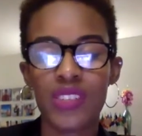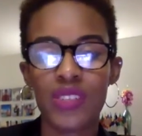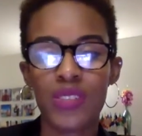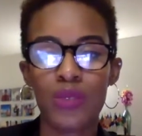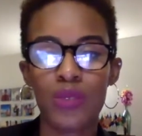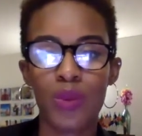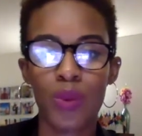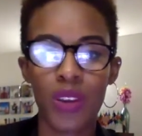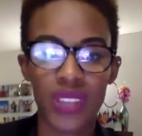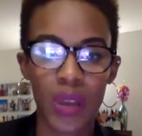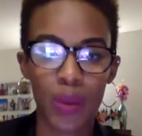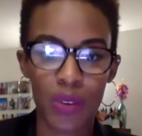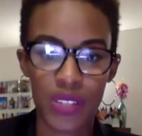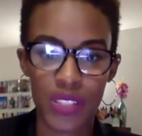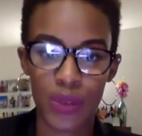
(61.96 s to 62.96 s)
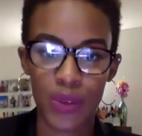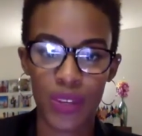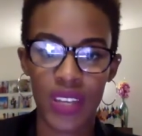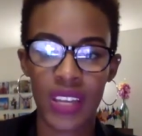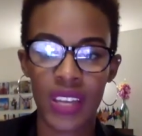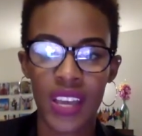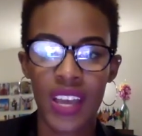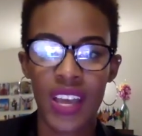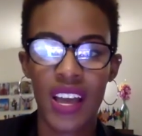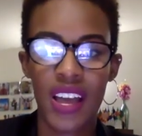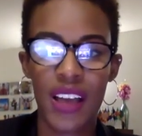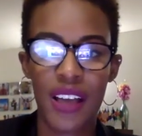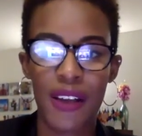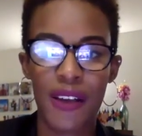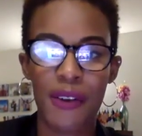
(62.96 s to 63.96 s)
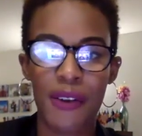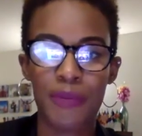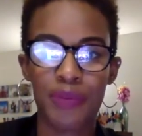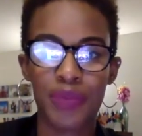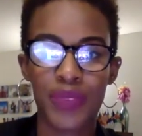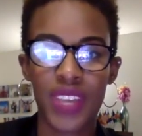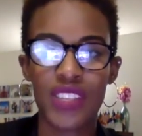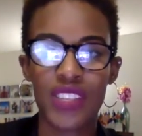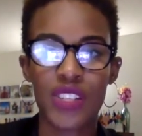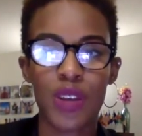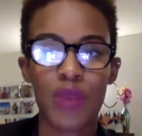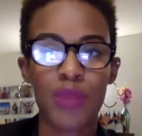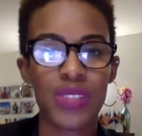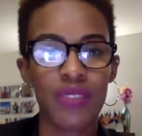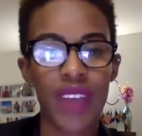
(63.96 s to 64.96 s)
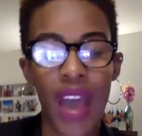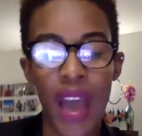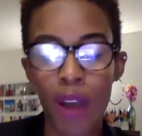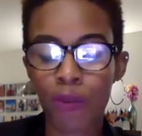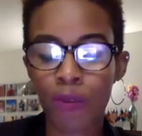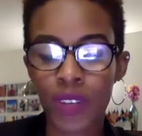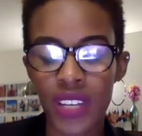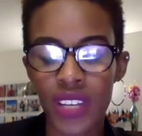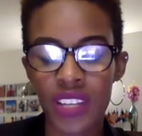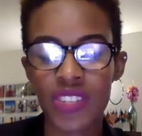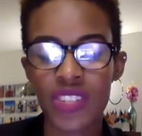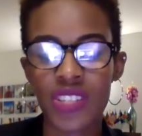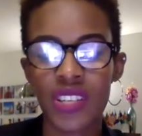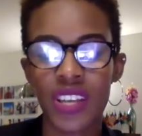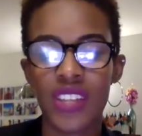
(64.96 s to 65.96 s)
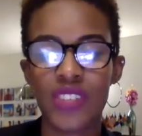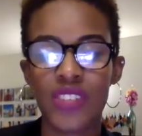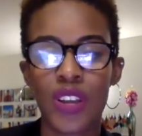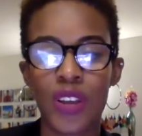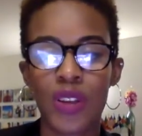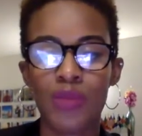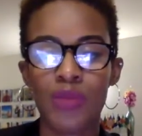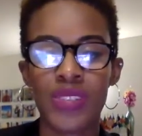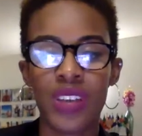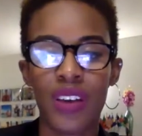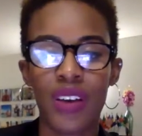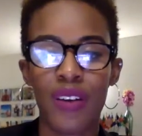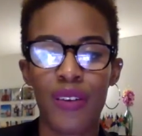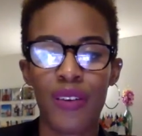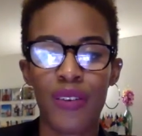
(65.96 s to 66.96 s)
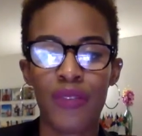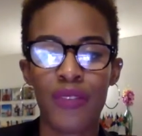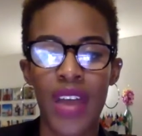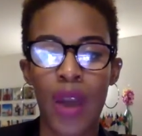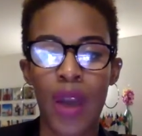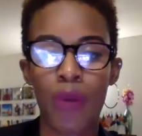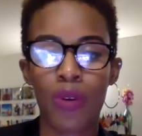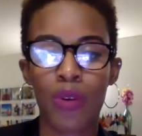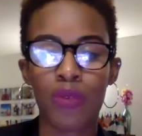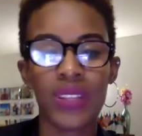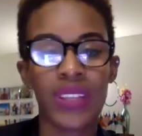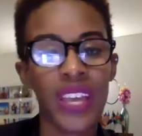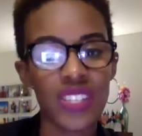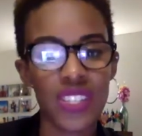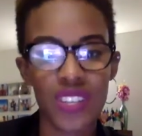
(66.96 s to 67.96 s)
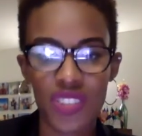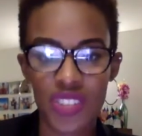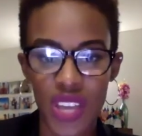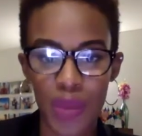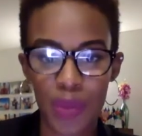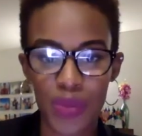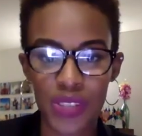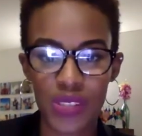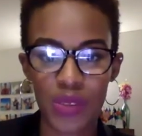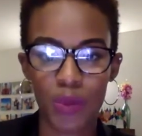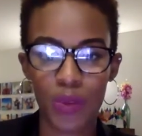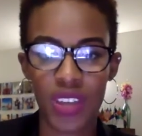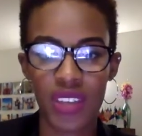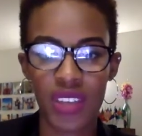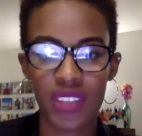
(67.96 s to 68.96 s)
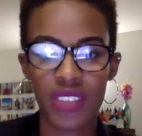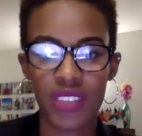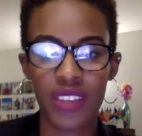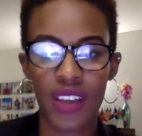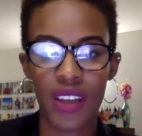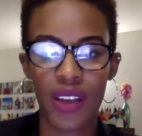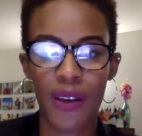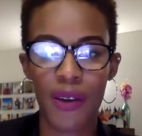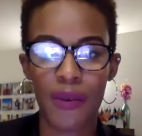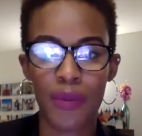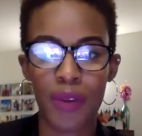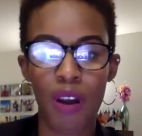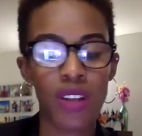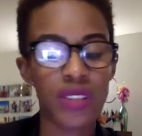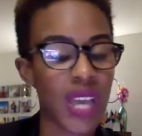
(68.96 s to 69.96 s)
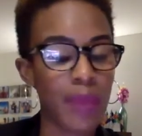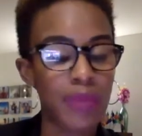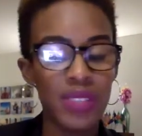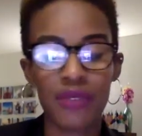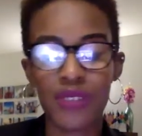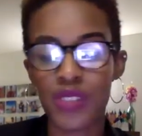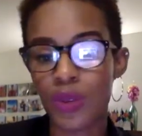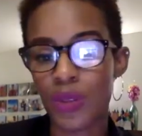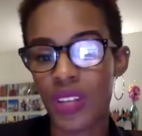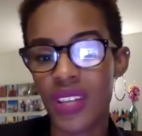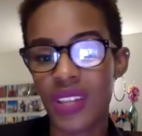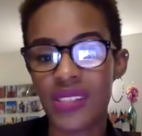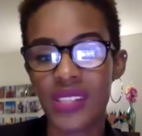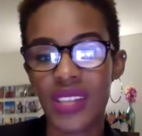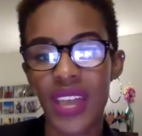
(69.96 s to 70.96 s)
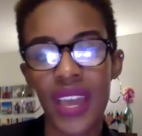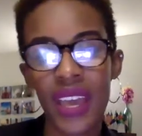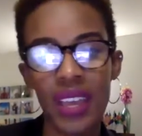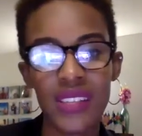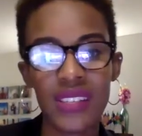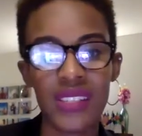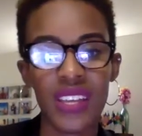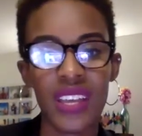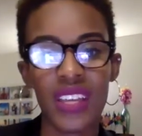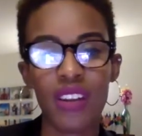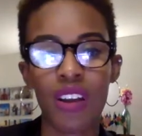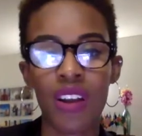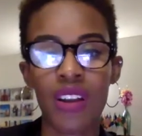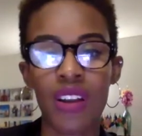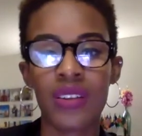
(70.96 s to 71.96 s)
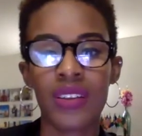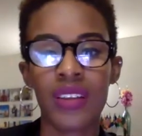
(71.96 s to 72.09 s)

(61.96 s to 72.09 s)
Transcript: to the work that we're doing in terms of outreach, in terms of our relationships with all types of students, and in our